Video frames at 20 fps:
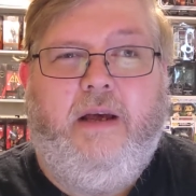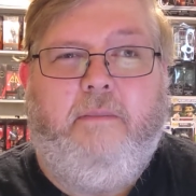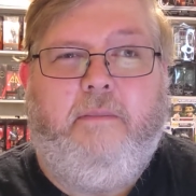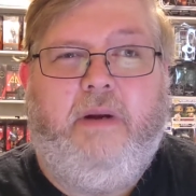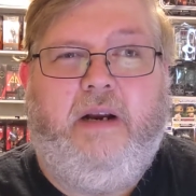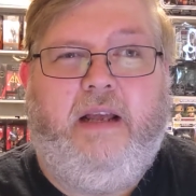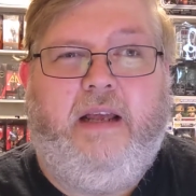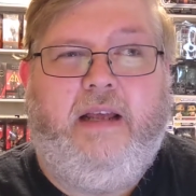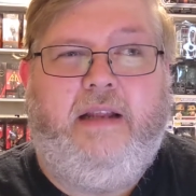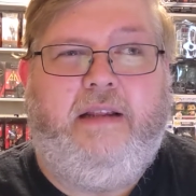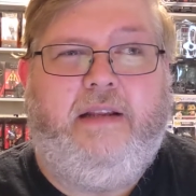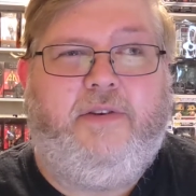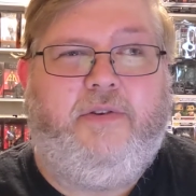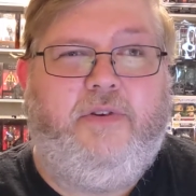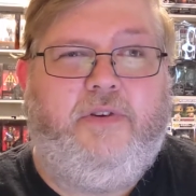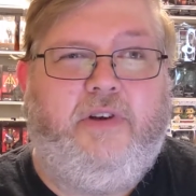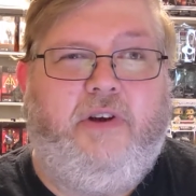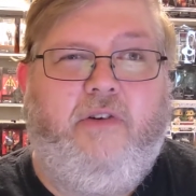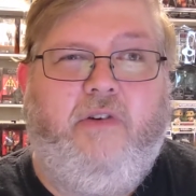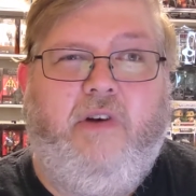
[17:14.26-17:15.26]
But again, this
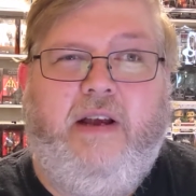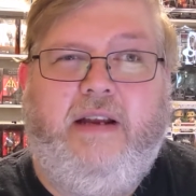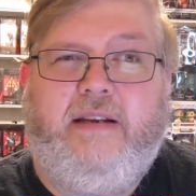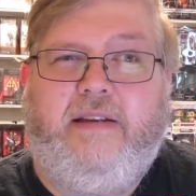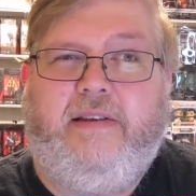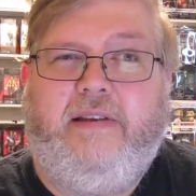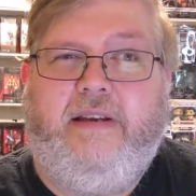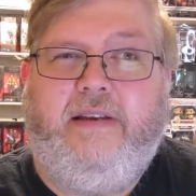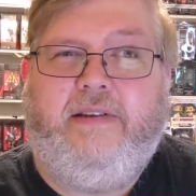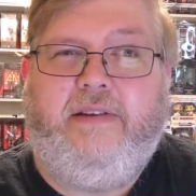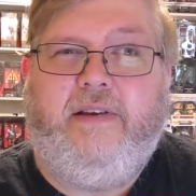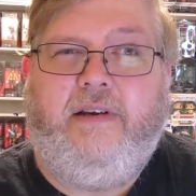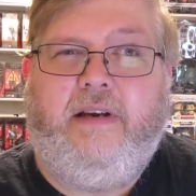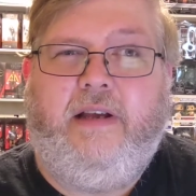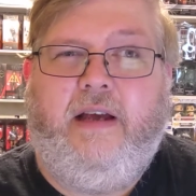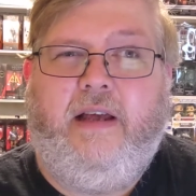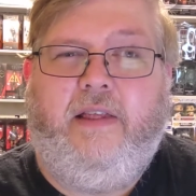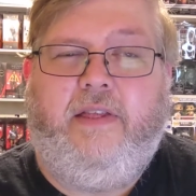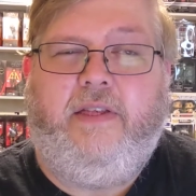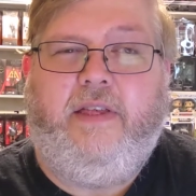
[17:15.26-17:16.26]
was a great season.
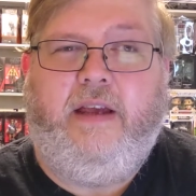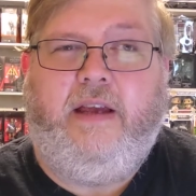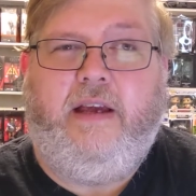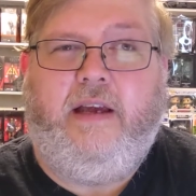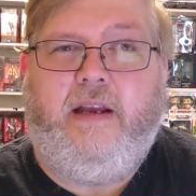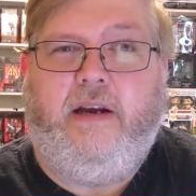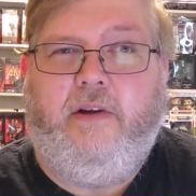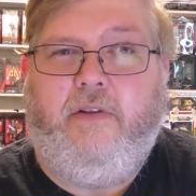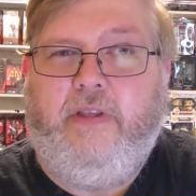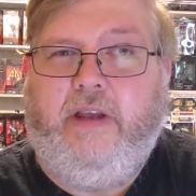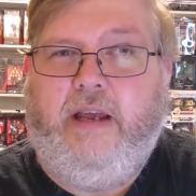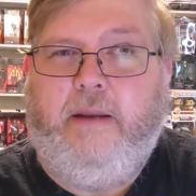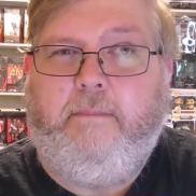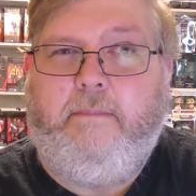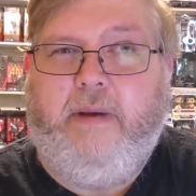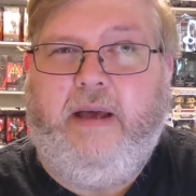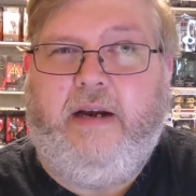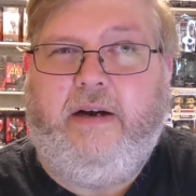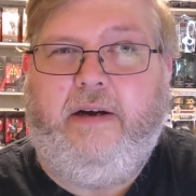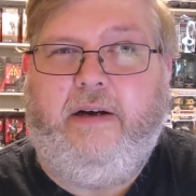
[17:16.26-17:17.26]
I think it can only get
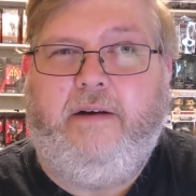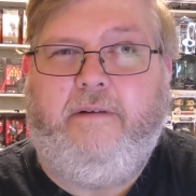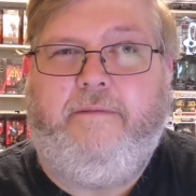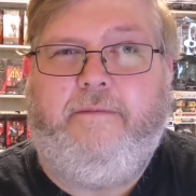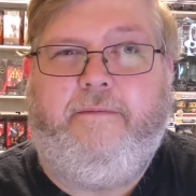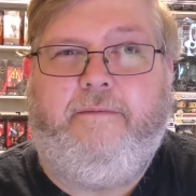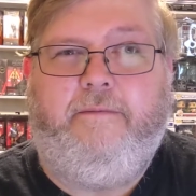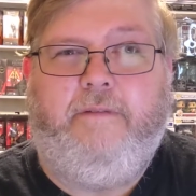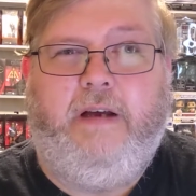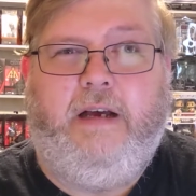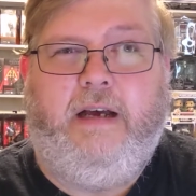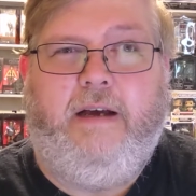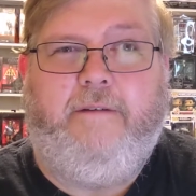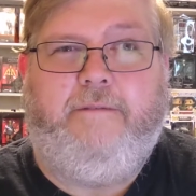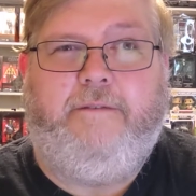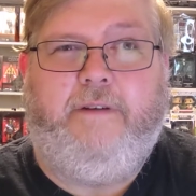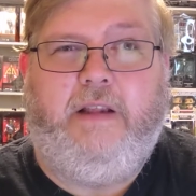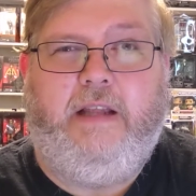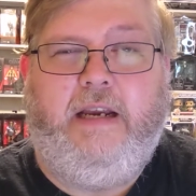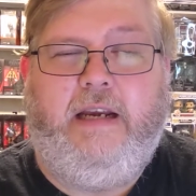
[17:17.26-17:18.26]
better.
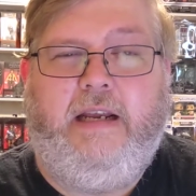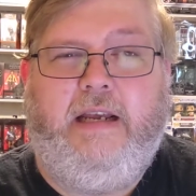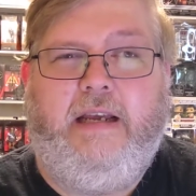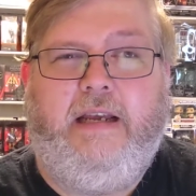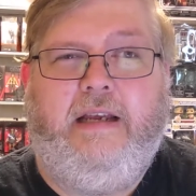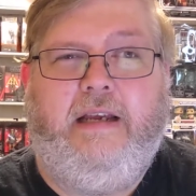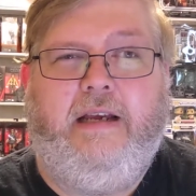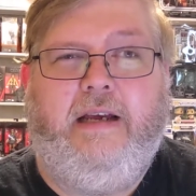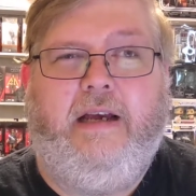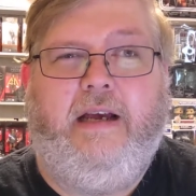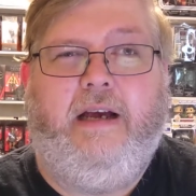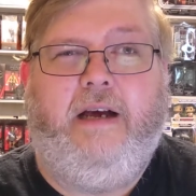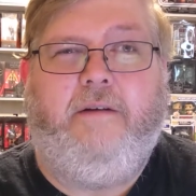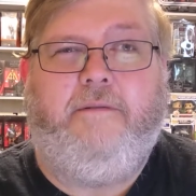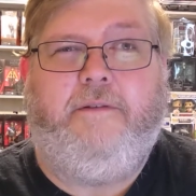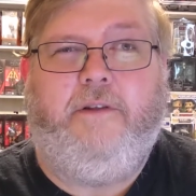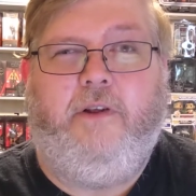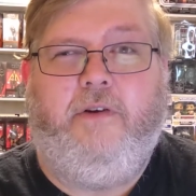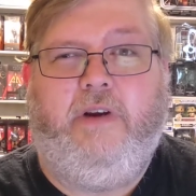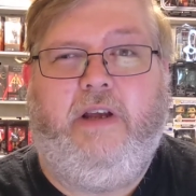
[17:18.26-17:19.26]
Filoni
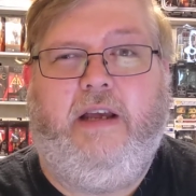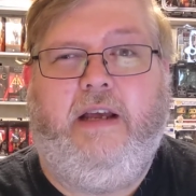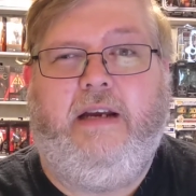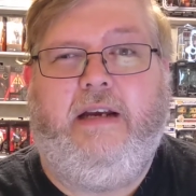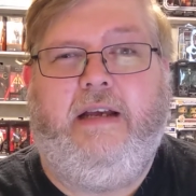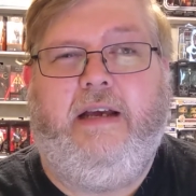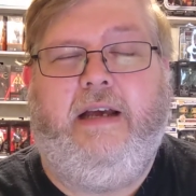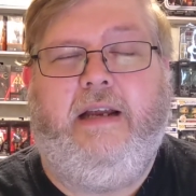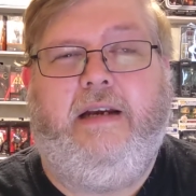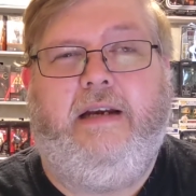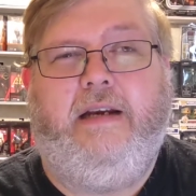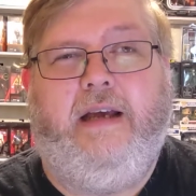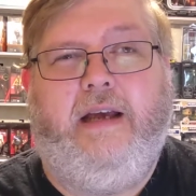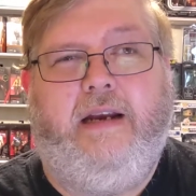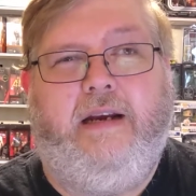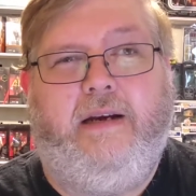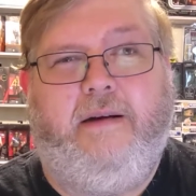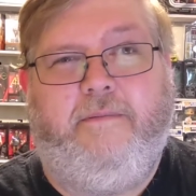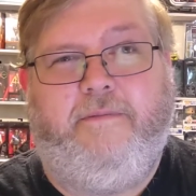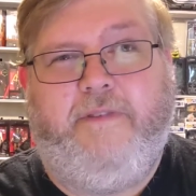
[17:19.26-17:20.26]

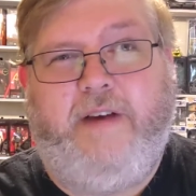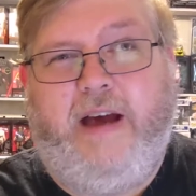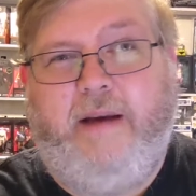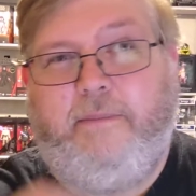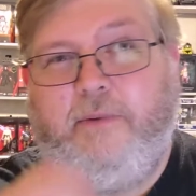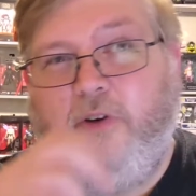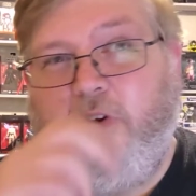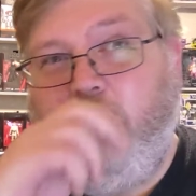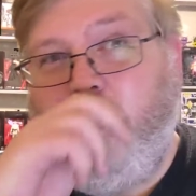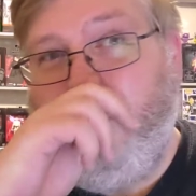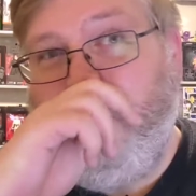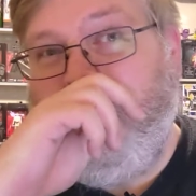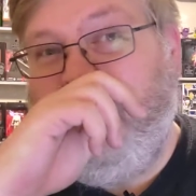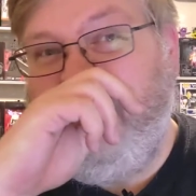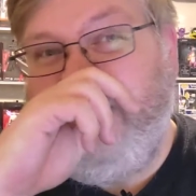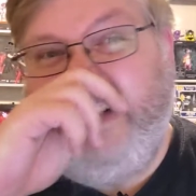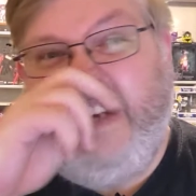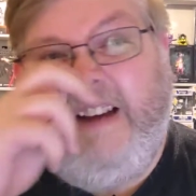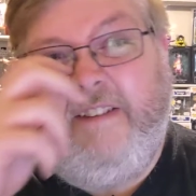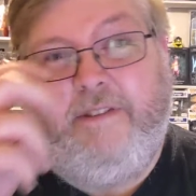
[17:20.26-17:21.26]
and Favreau
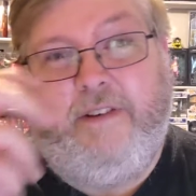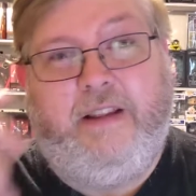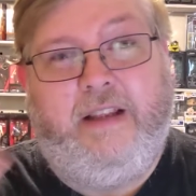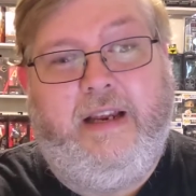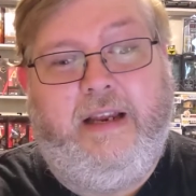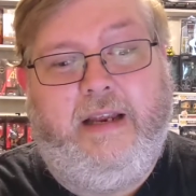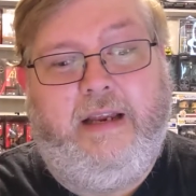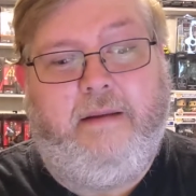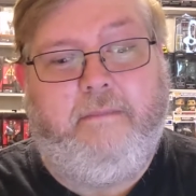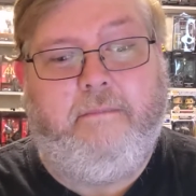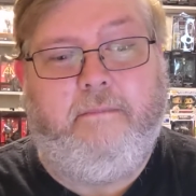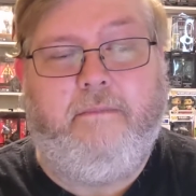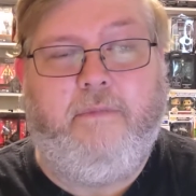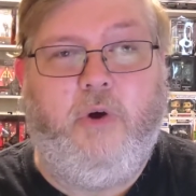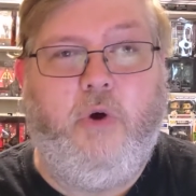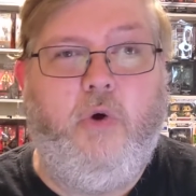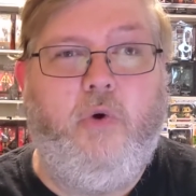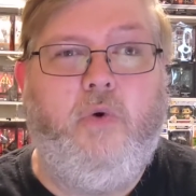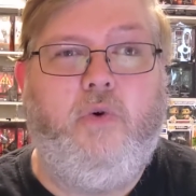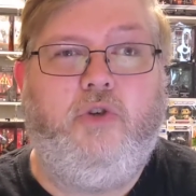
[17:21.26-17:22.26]
are definitely
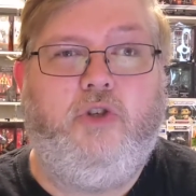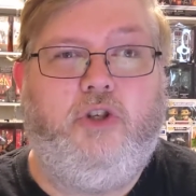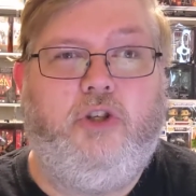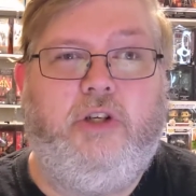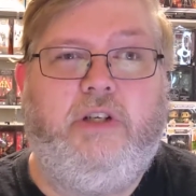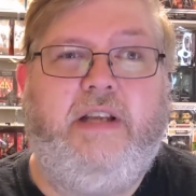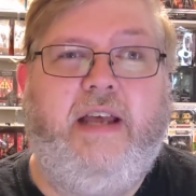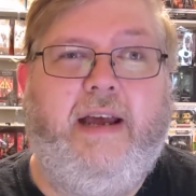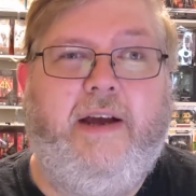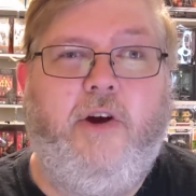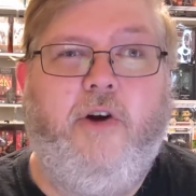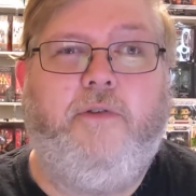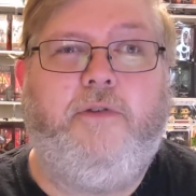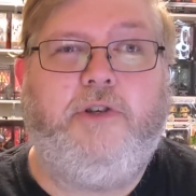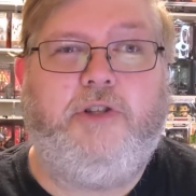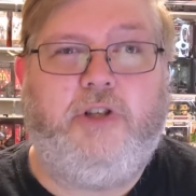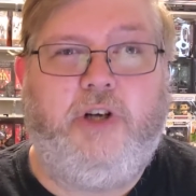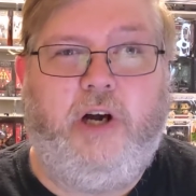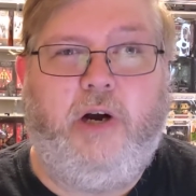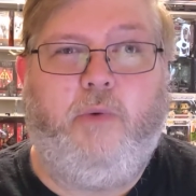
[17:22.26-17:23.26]
who should take over
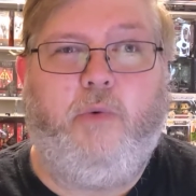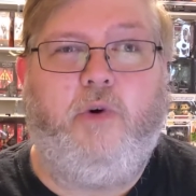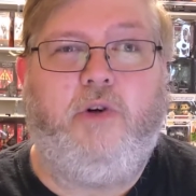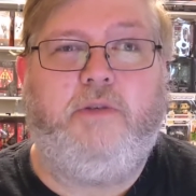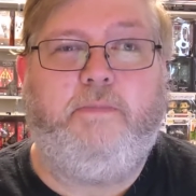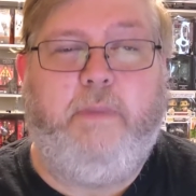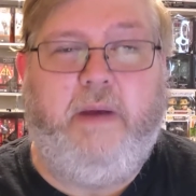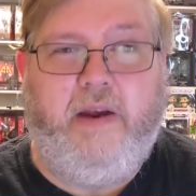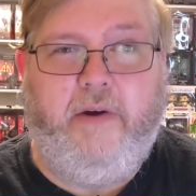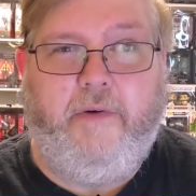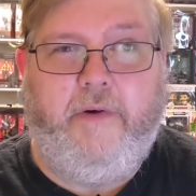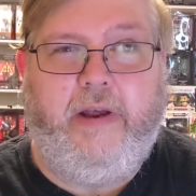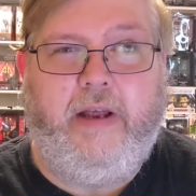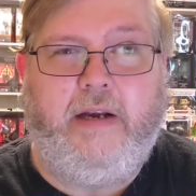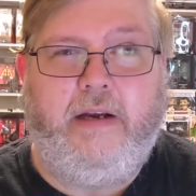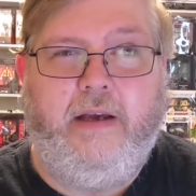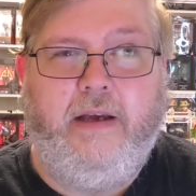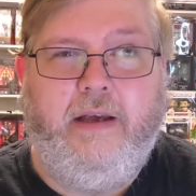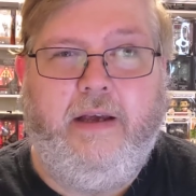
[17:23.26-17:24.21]
Star Wars, period.